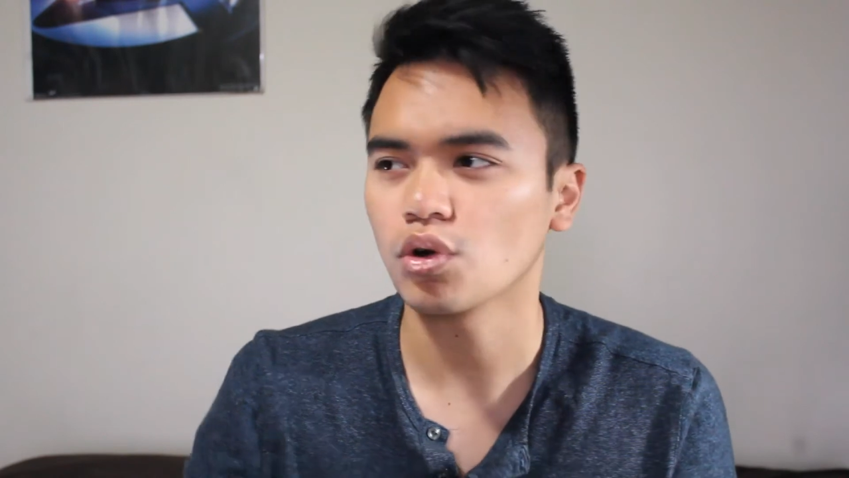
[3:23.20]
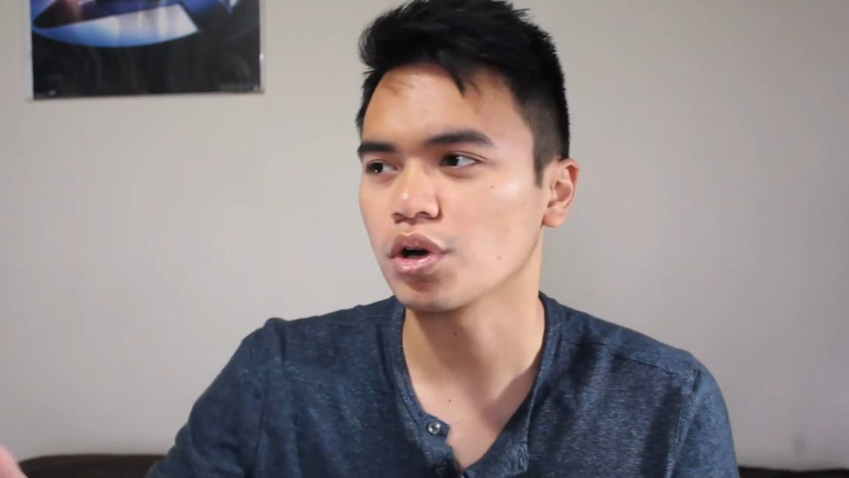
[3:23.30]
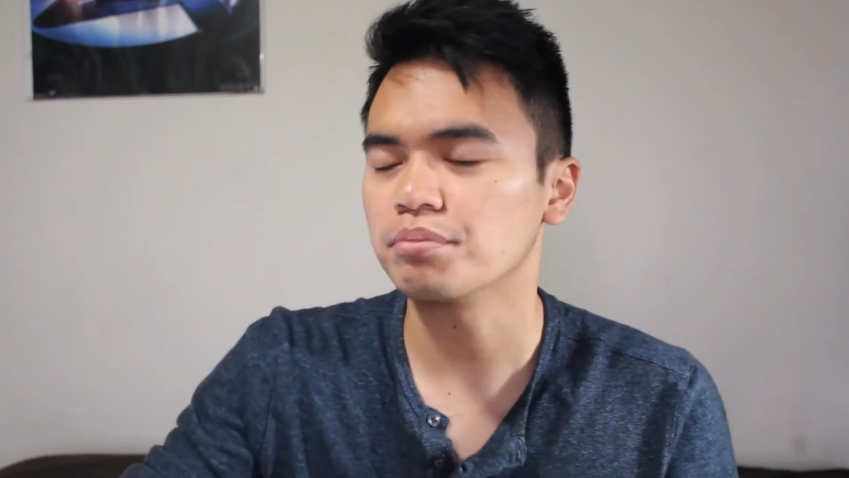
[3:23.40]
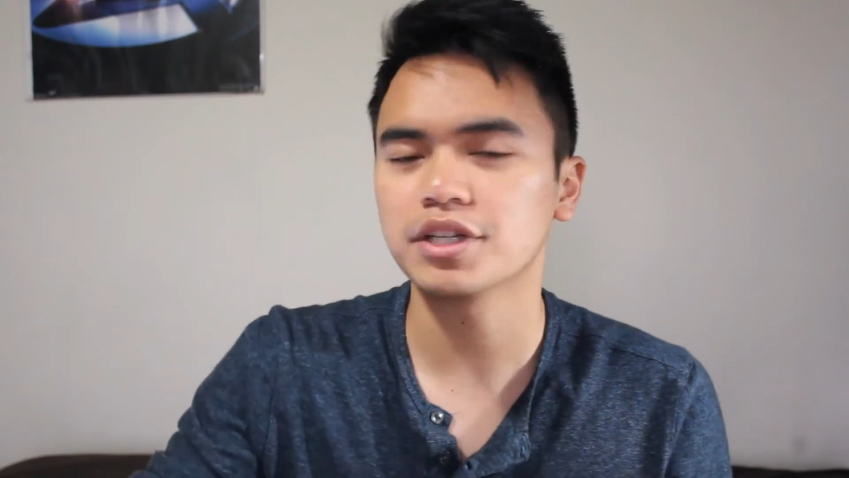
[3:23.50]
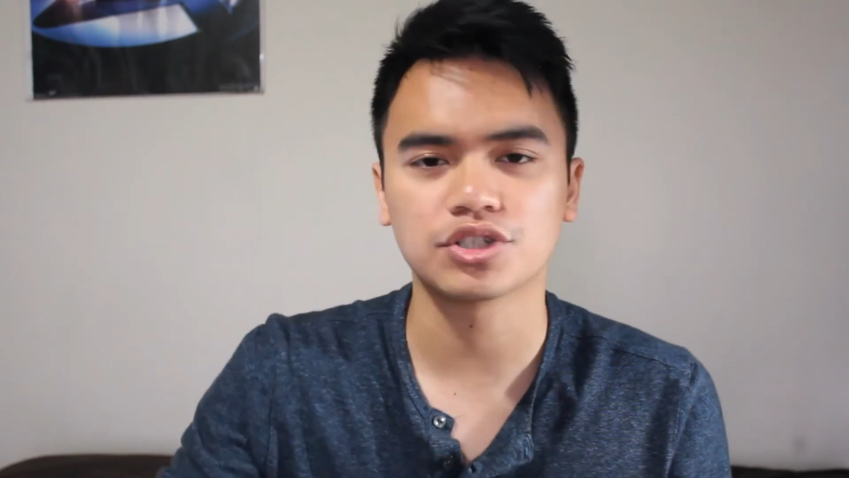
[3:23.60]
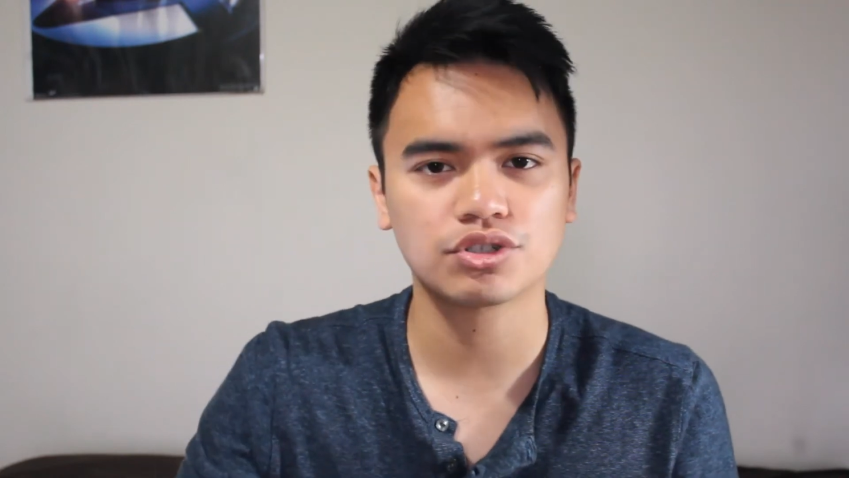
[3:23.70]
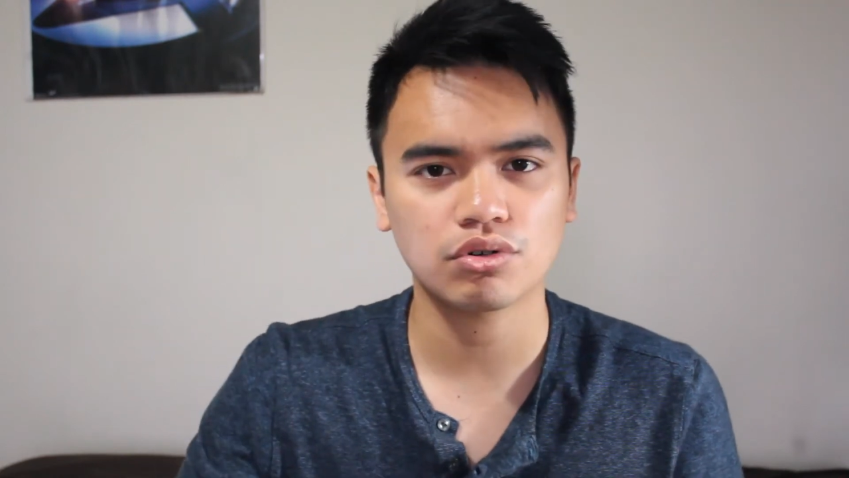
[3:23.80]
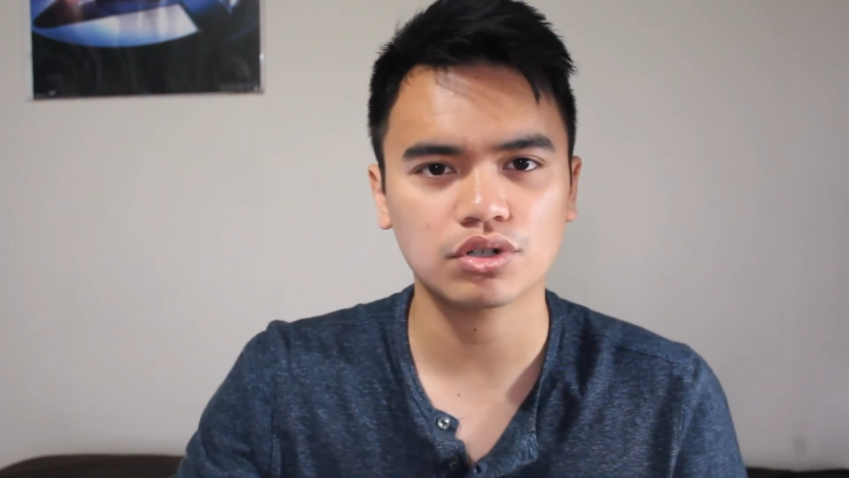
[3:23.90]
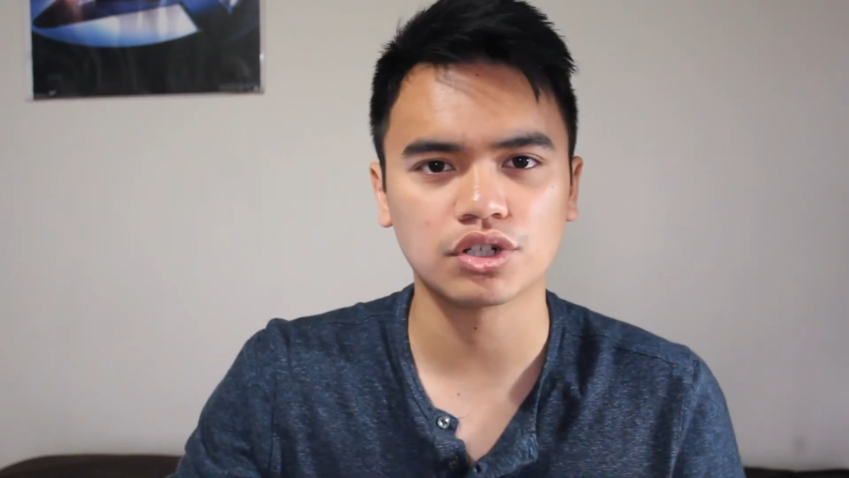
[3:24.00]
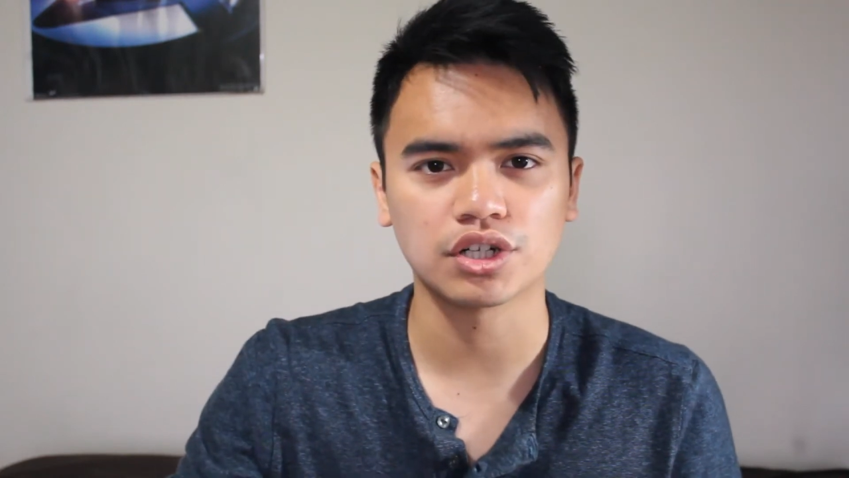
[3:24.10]
or a bit
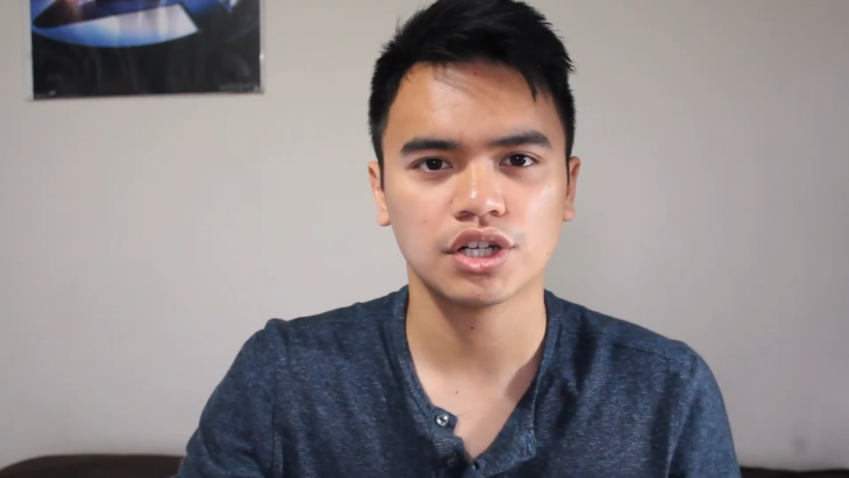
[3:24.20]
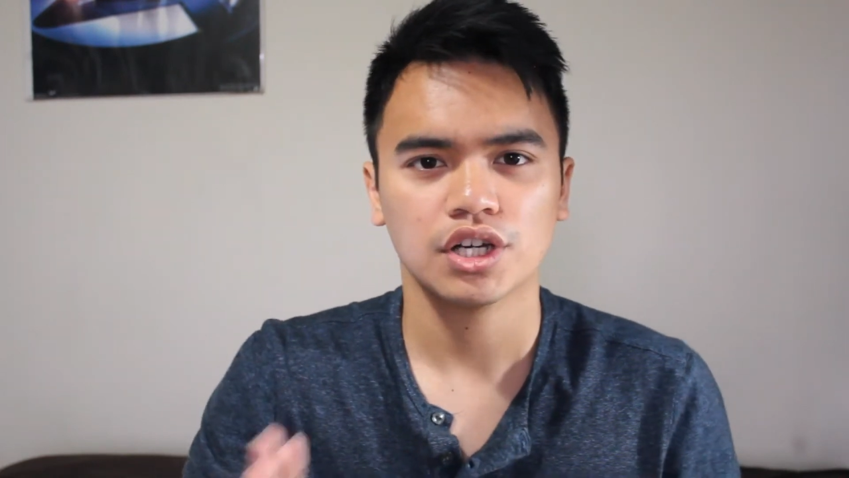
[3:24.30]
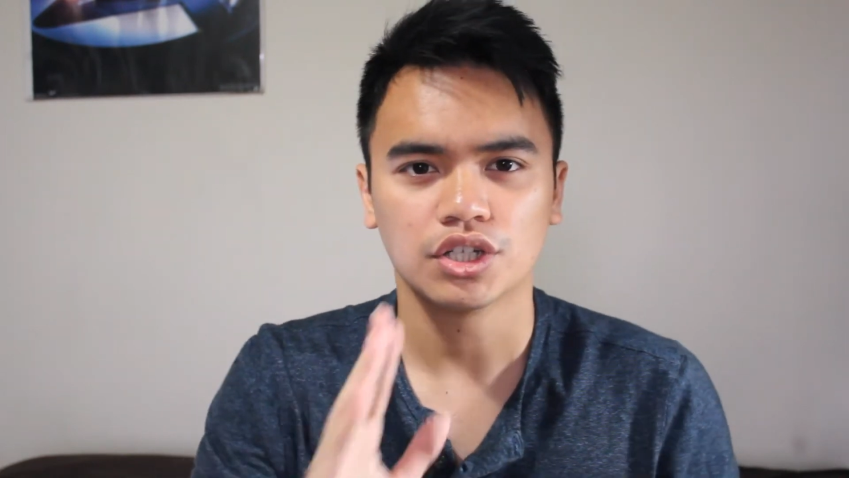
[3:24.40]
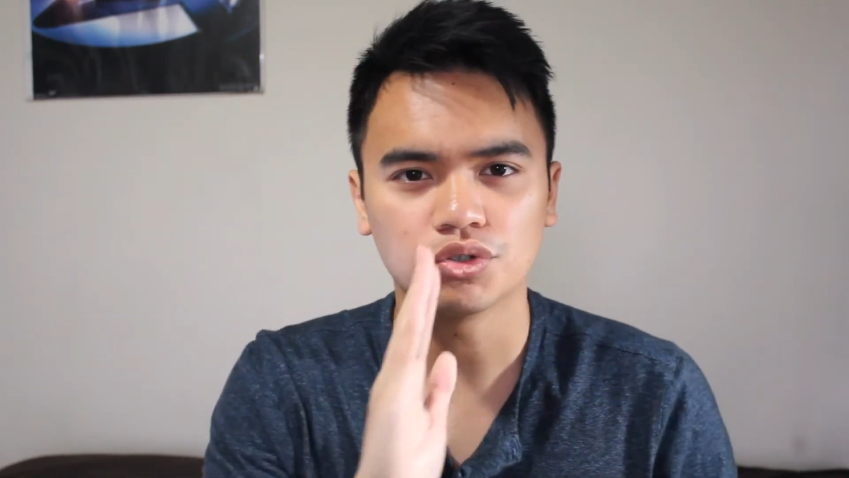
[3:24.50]
shorter,